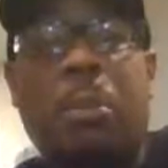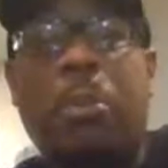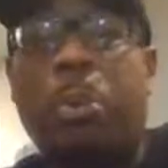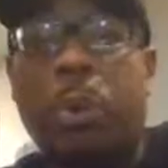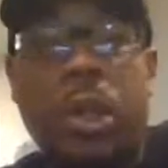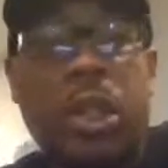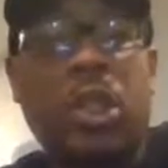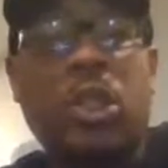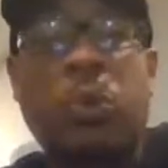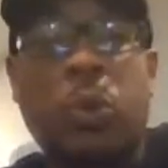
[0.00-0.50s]

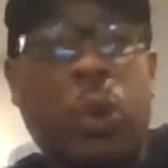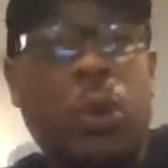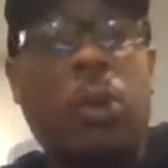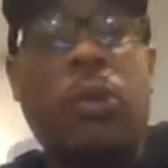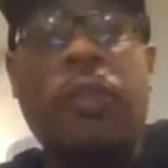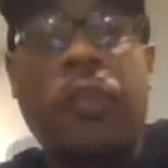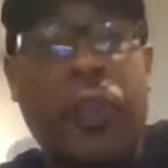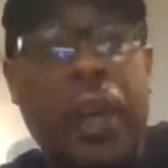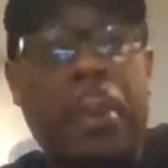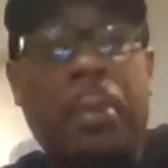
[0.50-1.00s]
British
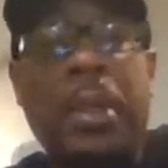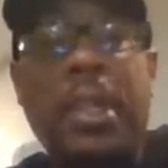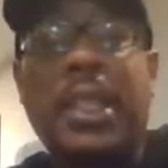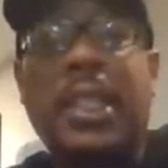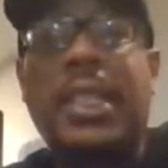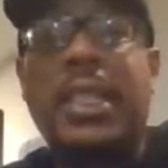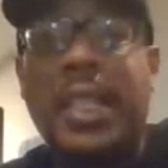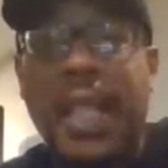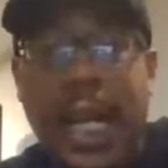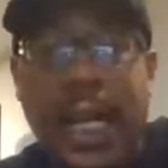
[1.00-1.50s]
royal family
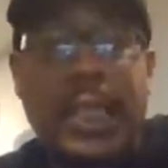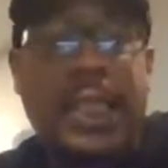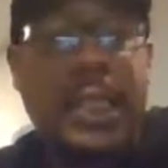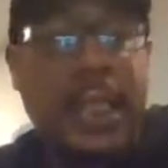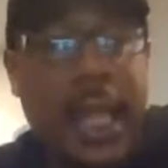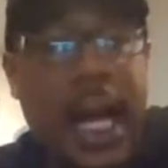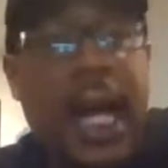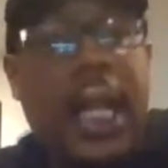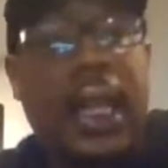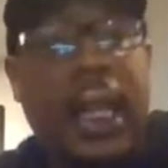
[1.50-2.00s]
does
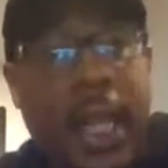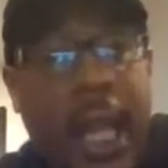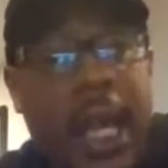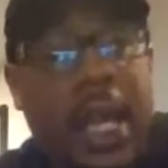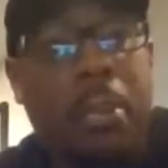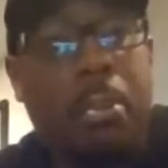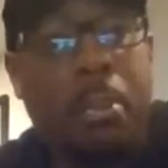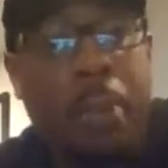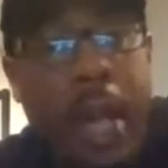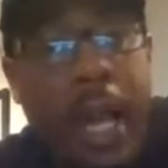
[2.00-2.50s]
not
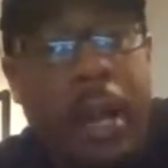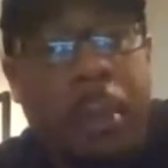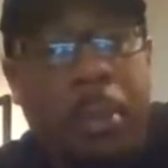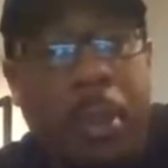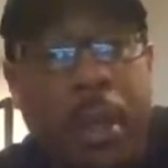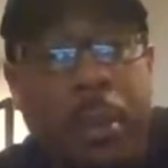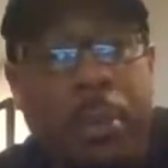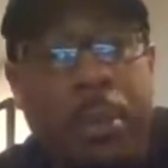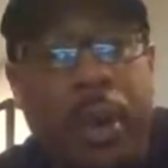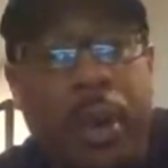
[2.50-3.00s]
like Black
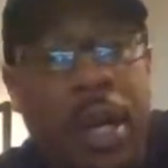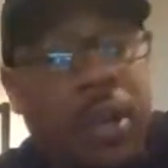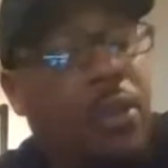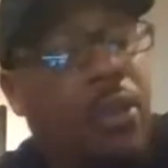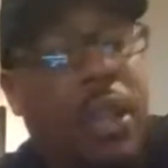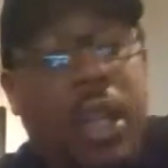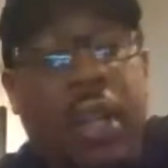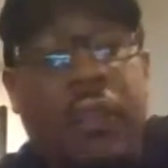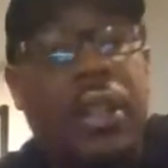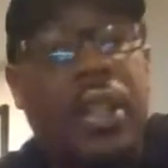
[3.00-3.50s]
people. I
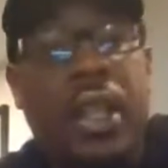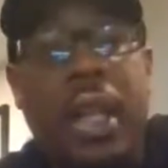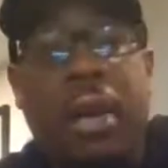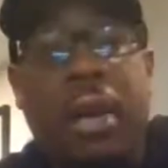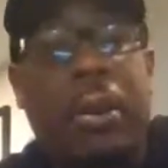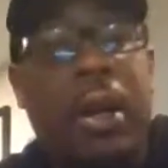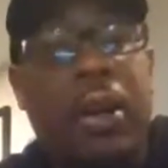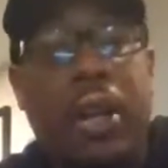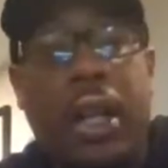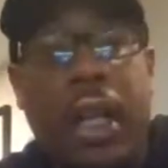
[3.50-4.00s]
don't give a
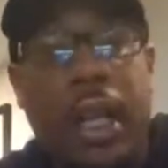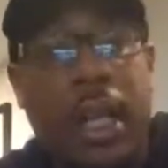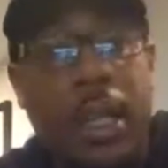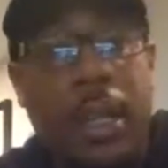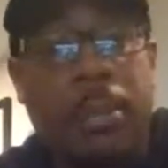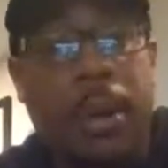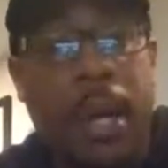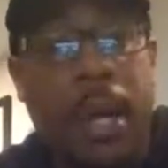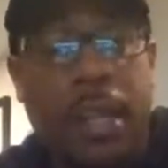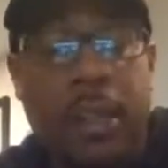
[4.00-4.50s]
damn how
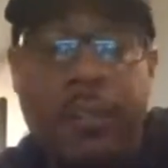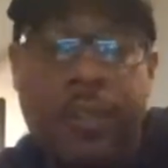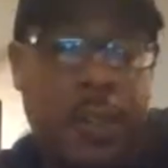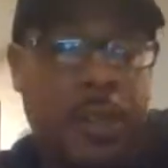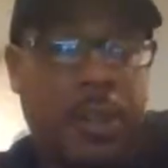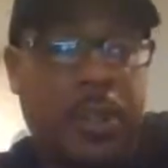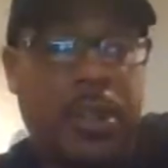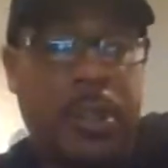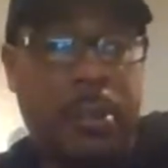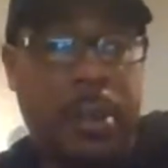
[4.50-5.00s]
anybody
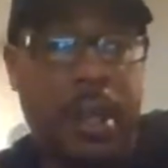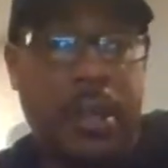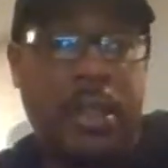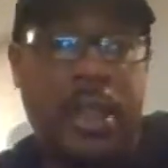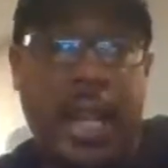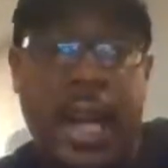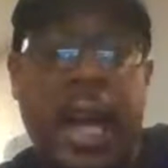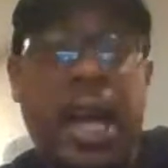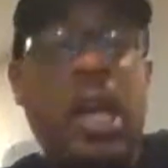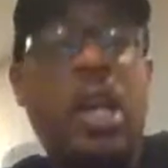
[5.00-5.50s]
feels
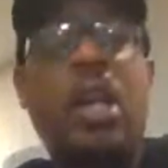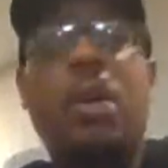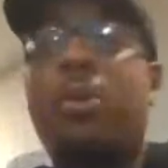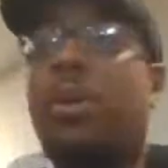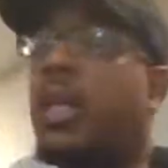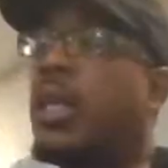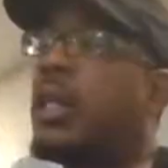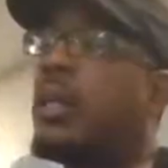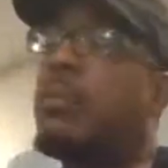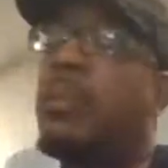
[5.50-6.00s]
about that,
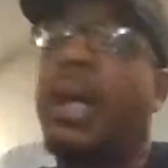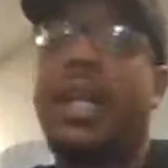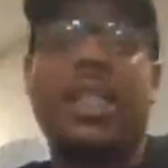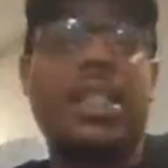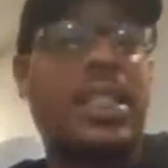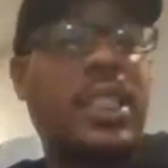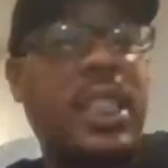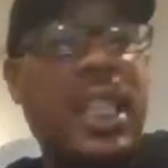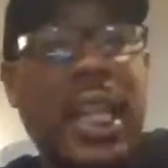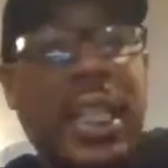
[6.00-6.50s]
what
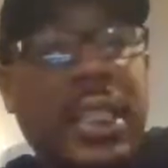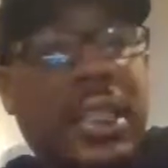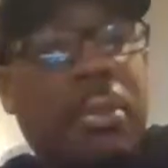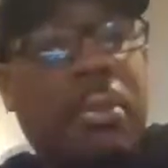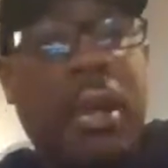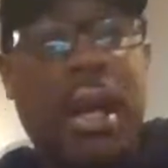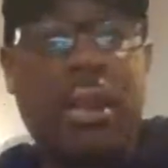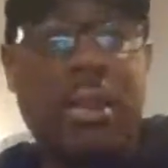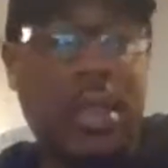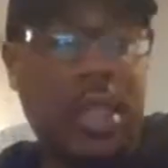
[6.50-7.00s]
anybody says
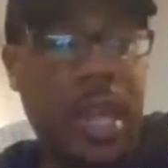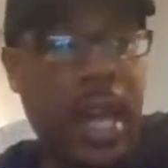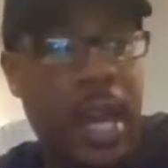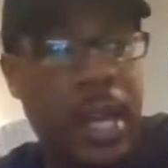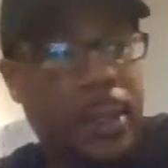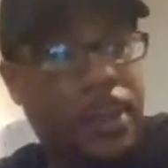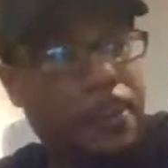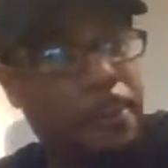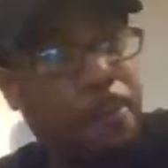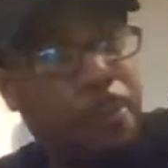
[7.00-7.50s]
about
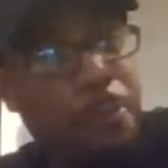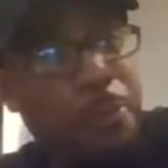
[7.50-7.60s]
that.